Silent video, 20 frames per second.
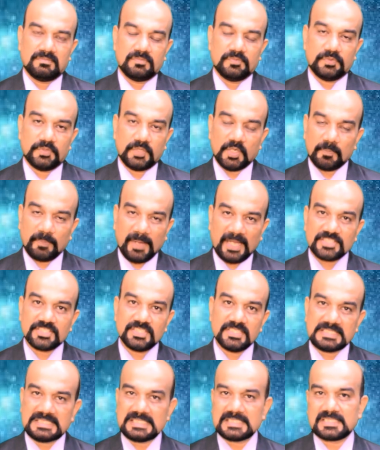your
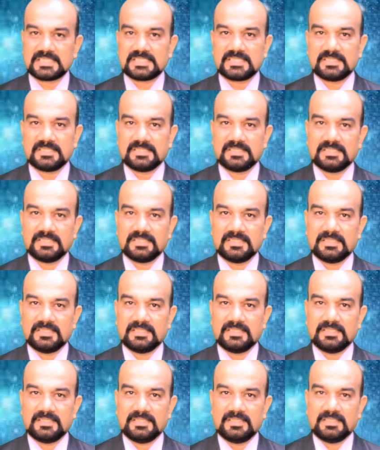passion is this,
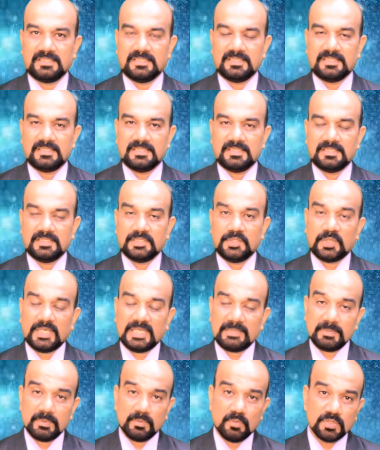you
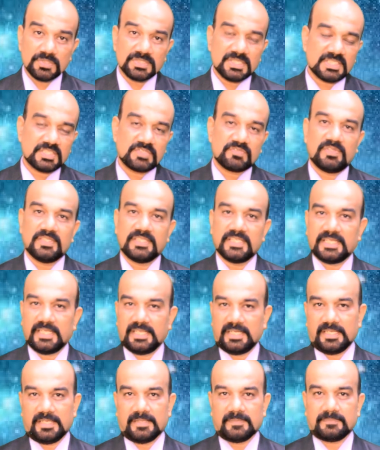can be more successful in that
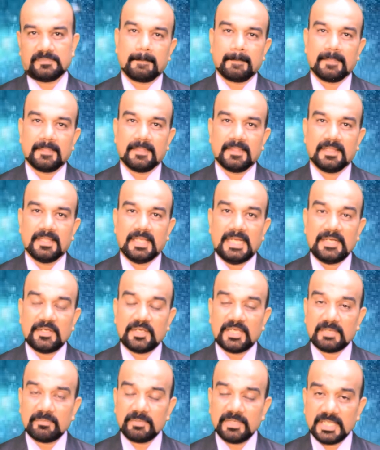area, and
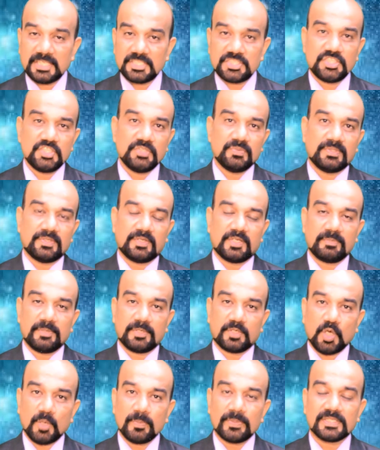you can be an achiever, you can
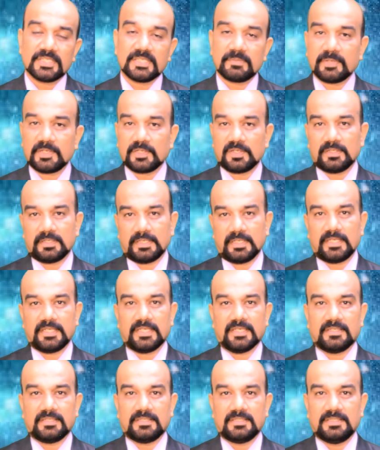be a topper in that particular
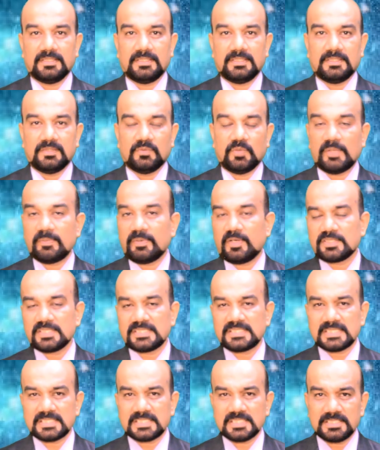area. Why? Because
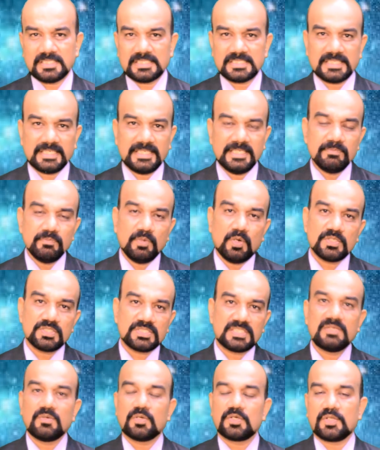that's a that's an inborn
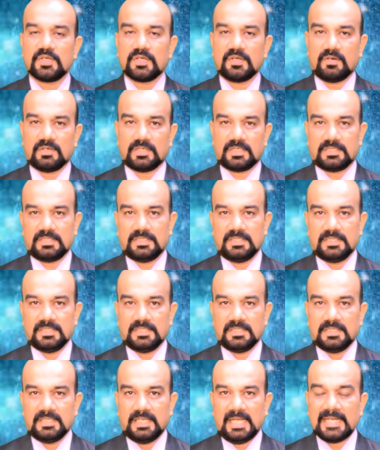skill what you have got,
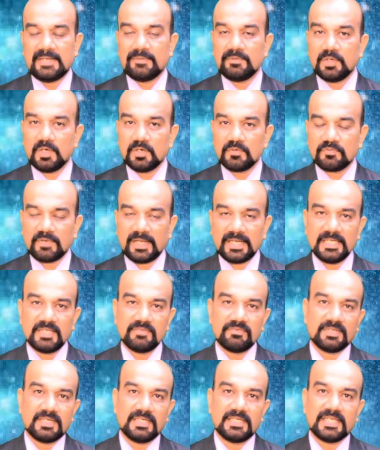and you will not find
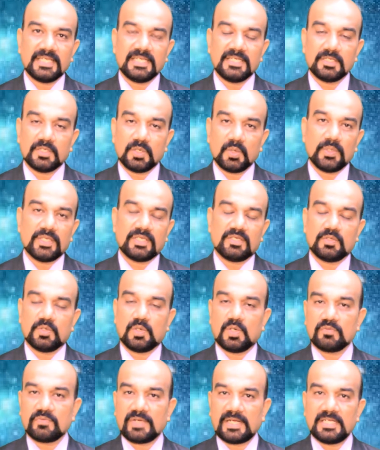difficulty in growing, you
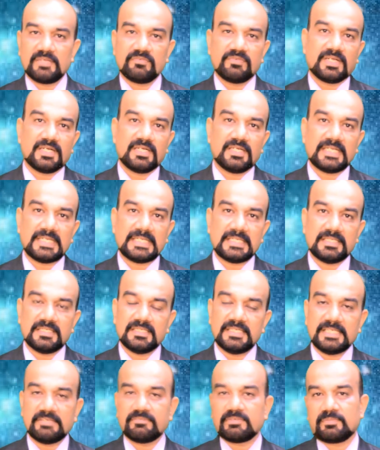will not find difficulty in
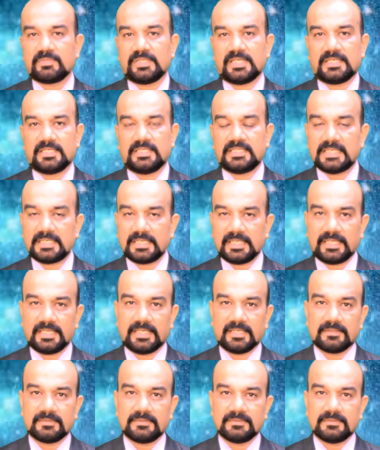learning from that in that area.